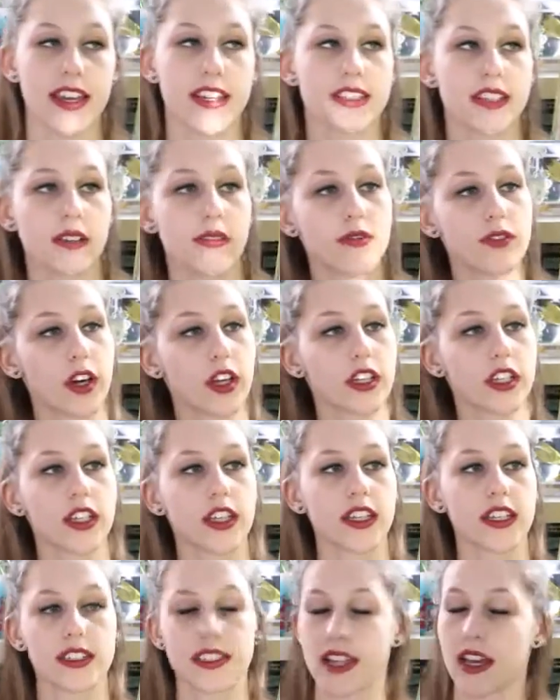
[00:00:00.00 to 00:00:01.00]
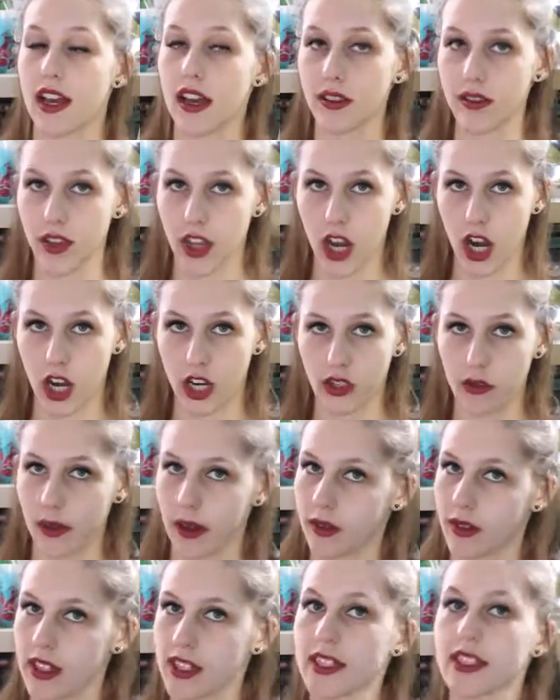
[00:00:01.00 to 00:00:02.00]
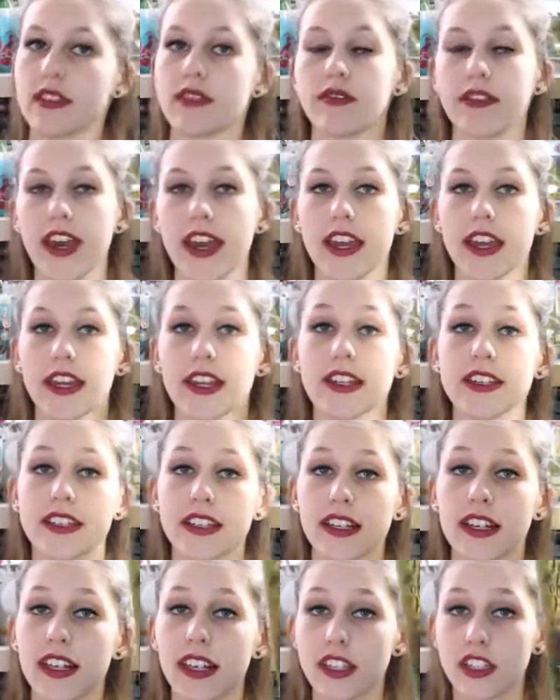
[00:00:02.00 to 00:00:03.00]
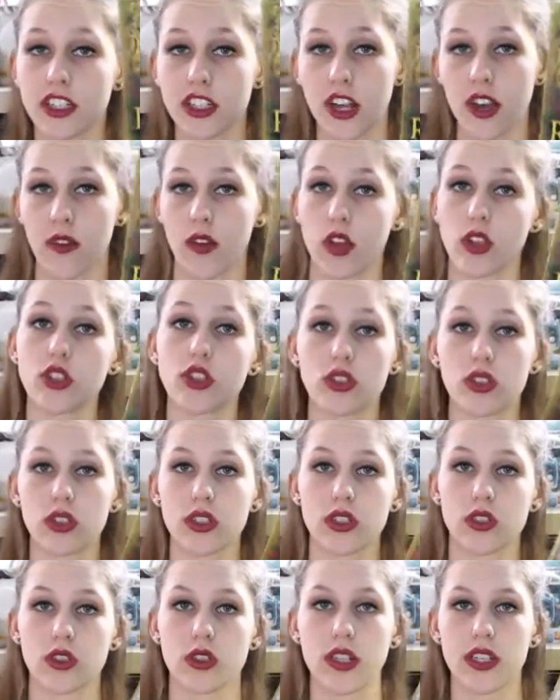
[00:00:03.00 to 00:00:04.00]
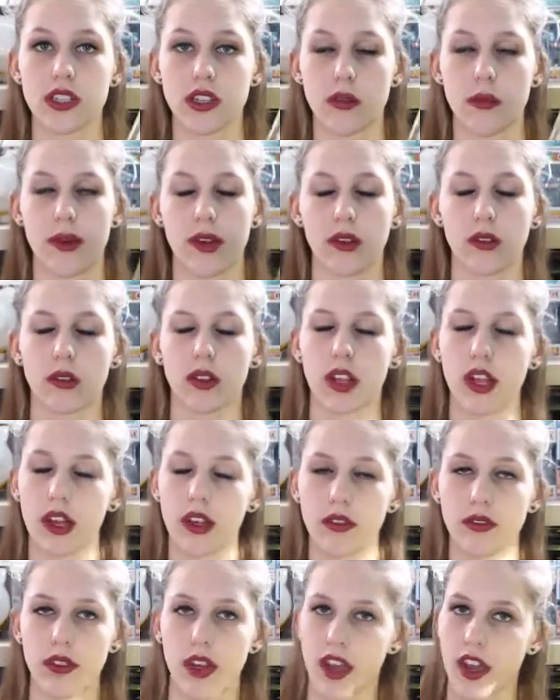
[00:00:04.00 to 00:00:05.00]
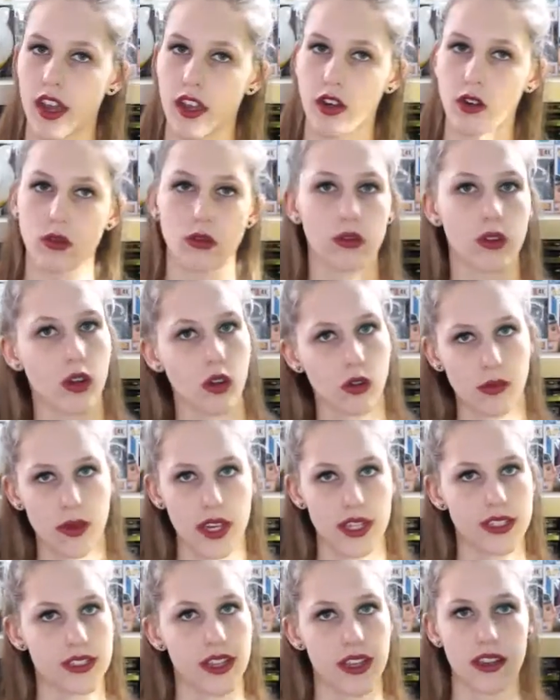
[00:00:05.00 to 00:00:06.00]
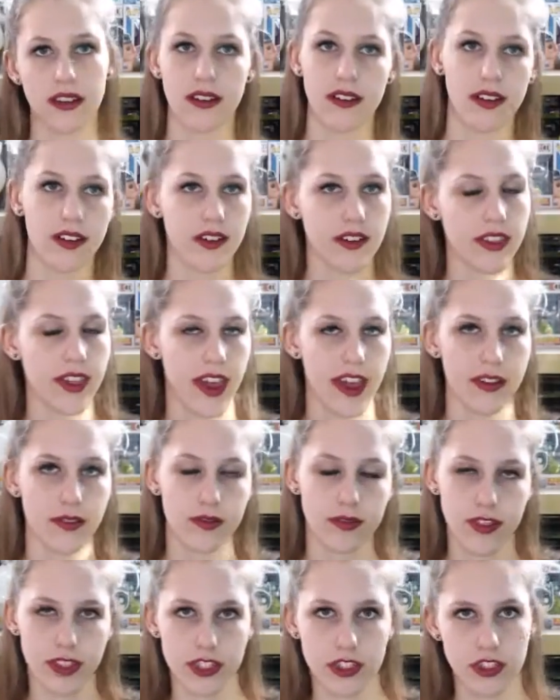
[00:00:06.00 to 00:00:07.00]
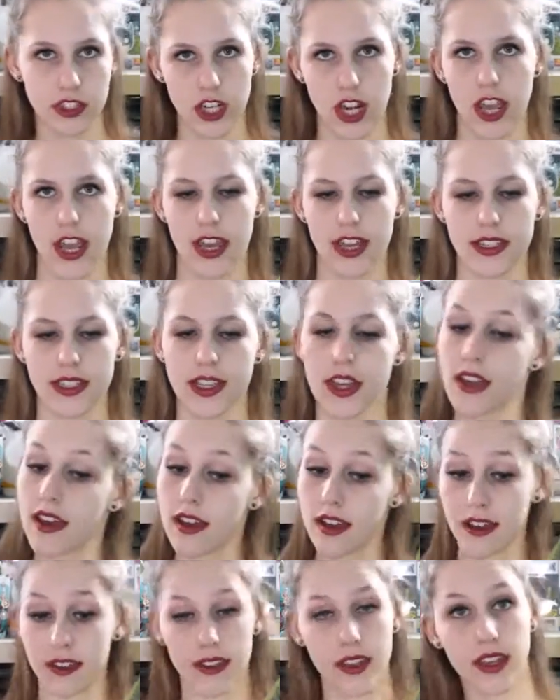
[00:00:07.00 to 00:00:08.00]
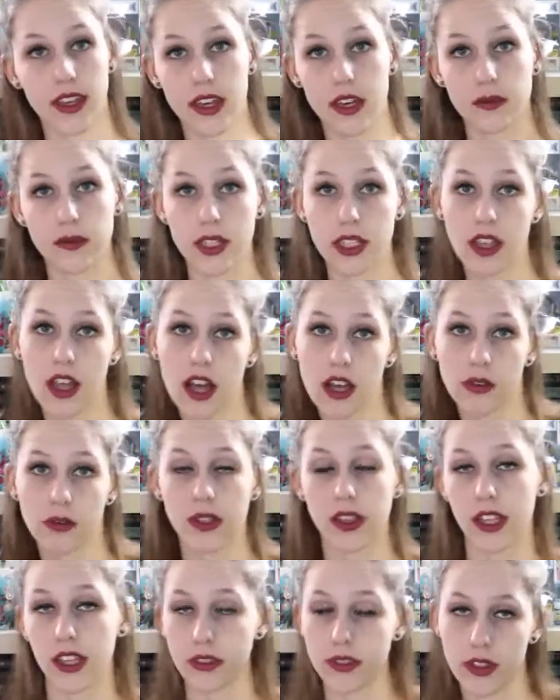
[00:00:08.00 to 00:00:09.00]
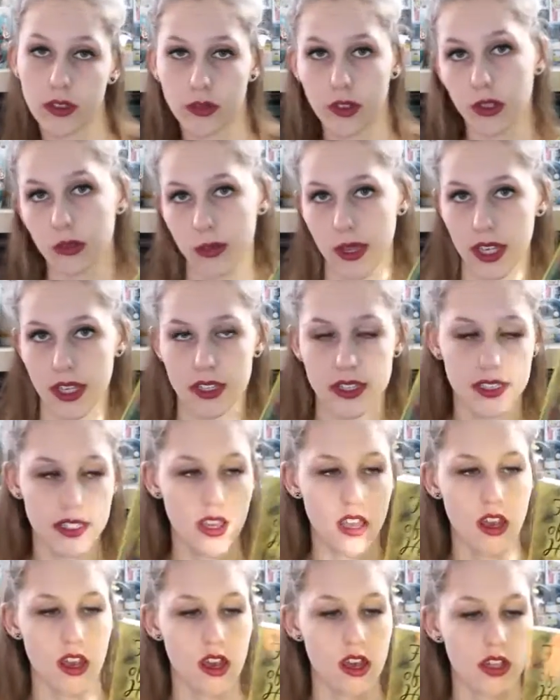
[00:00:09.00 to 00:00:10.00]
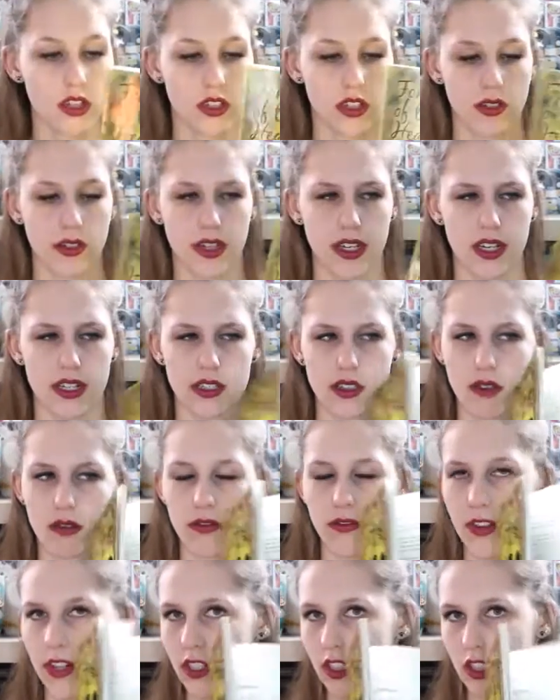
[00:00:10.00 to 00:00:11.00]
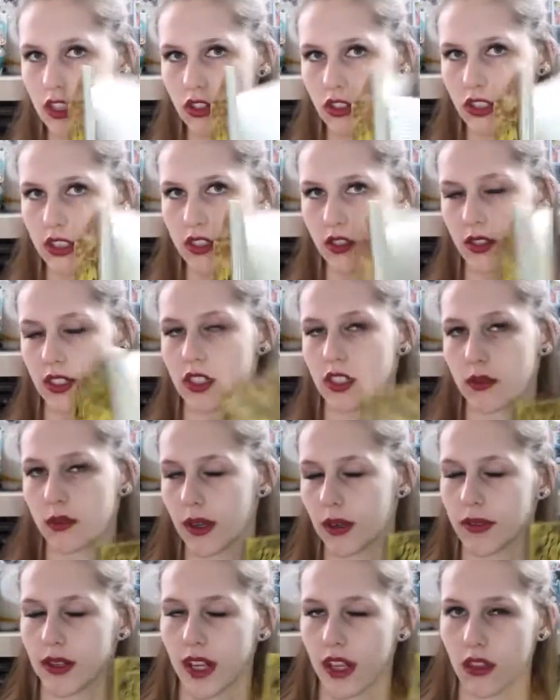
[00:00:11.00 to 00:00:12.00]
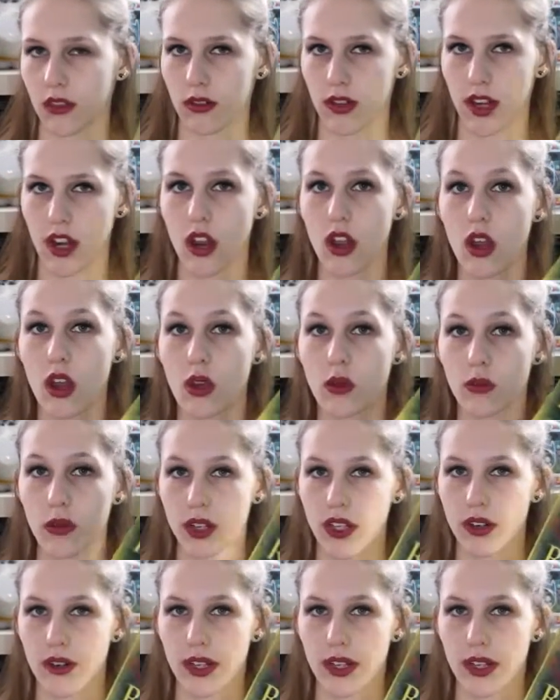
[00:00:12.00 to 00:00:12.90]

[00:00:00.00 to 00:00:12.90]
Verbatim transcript: is Fondlings of the Heart by Rusty Fay. It is a collection of short stories about love and romance and all that fun jazz that comes along with love and romance. So it is fairly short, so I should be able to get through it pretty